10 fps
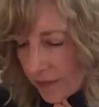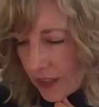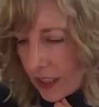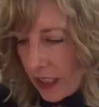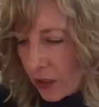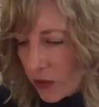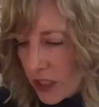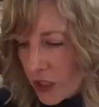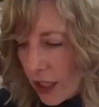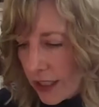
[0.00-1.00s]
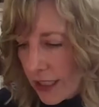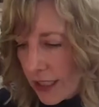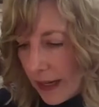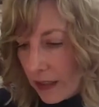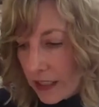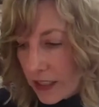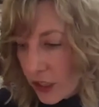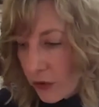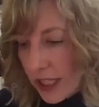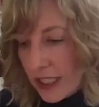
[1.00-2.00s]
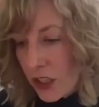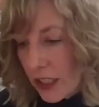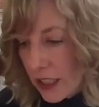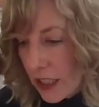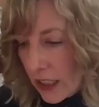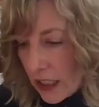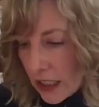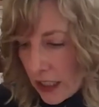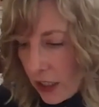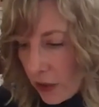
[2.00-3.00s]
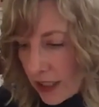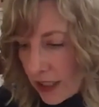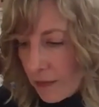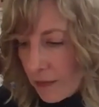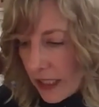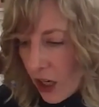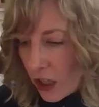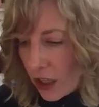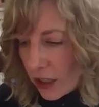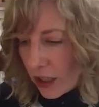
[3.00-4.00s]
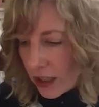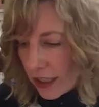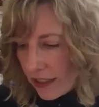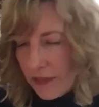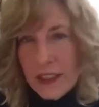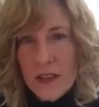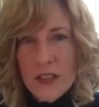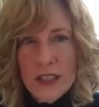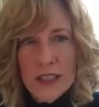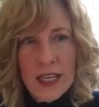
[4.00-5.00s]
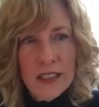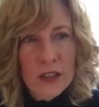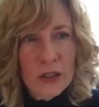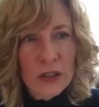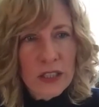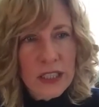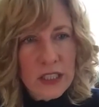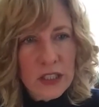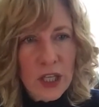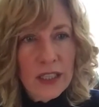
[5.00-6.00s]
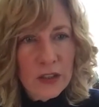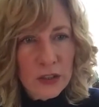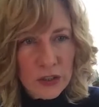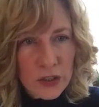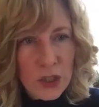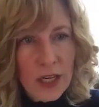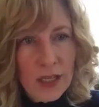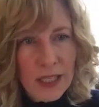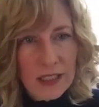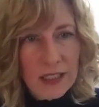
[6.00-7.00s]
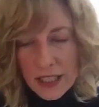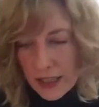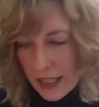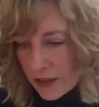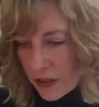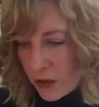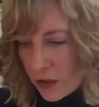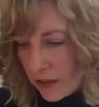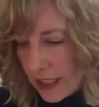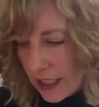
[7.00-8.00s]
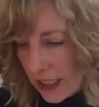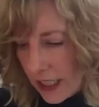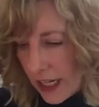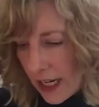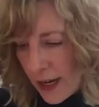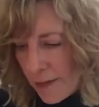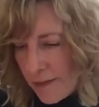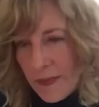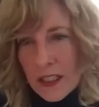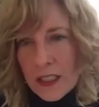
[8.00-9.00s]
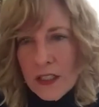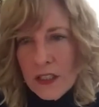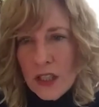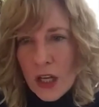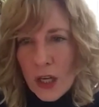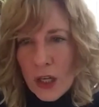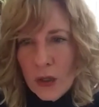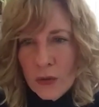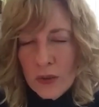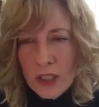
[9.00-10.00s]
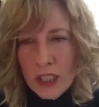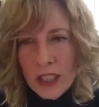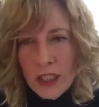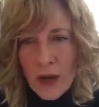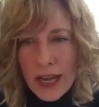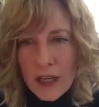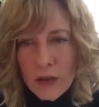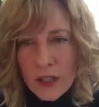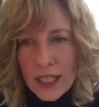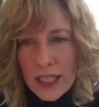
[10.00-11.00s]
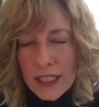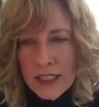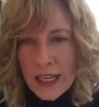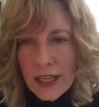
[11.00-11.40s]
you know, just talking about integration, you know, it can be hard if there's a lot of early childhood trauma and that sort of thing. So, you know, how can